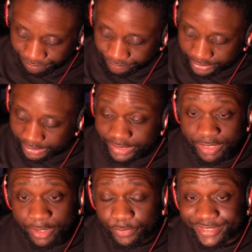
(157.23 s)
clear
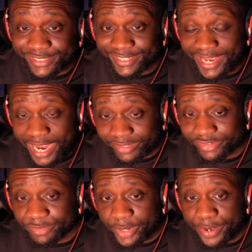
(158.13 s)
out what's in the active
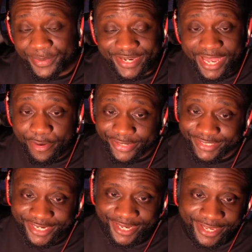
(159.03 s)
spot, but now it can
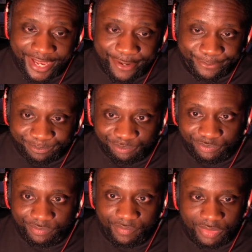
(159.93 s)
take out
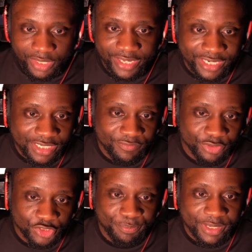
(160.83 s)
any of
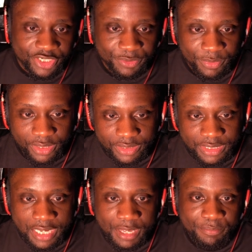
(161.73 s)
those bench mons
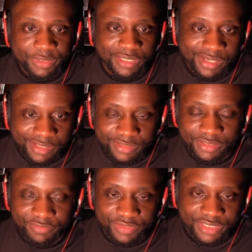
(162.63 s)
because
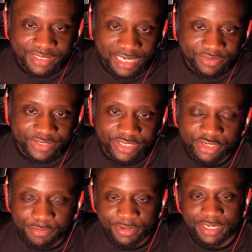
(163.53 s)
of the Cyrus here.
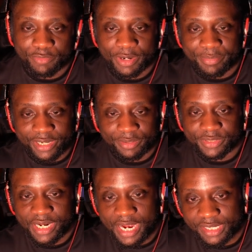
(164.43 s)
You bring them right back up to
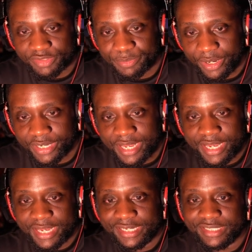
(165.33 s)
the active spot
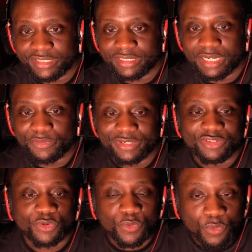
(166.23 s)
and dealing that
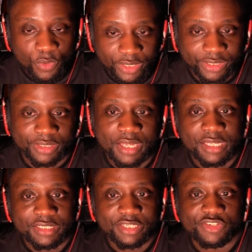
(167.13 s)
120.
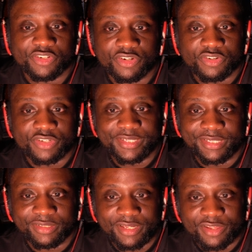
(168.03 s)
Since you're
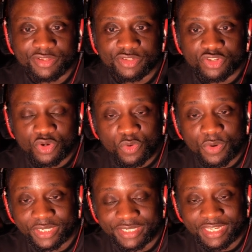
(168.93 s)
dealing
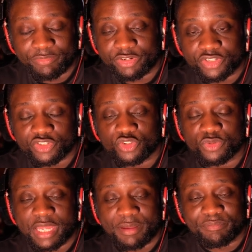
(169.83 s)
20 damage to
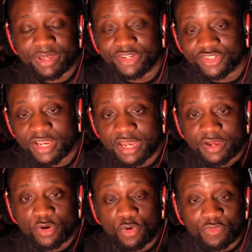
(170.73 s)
that bench
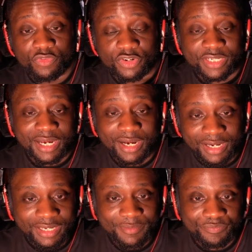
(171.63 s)
over
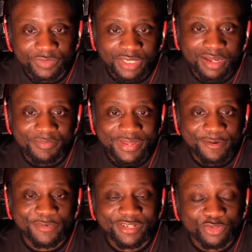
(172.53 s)
time, that
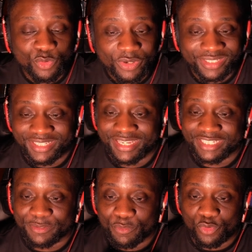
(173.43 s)
120
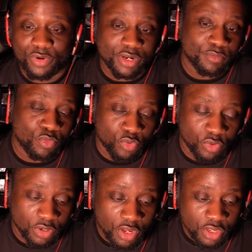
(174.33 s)
gets more and
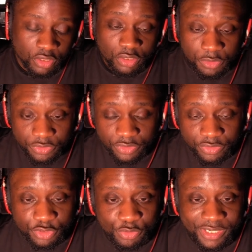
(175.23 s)
more closer
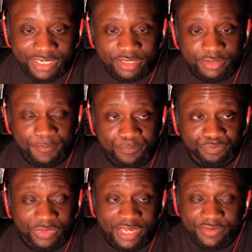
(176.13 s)
to getting,
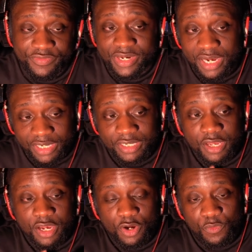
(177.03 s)
if not
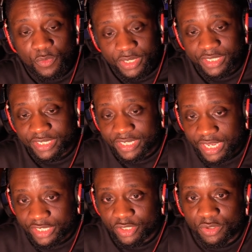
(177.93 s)
a one-hit
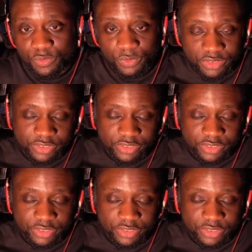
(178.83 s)
KO, once a